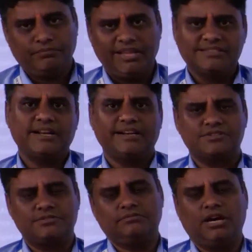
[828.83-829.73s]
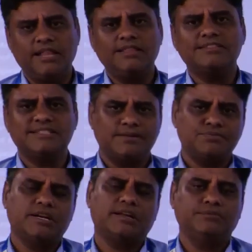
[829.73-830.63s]
extraction, another
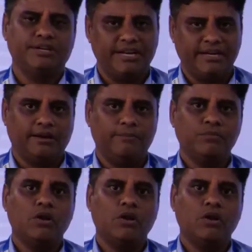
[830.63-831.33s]
snapshot of the data,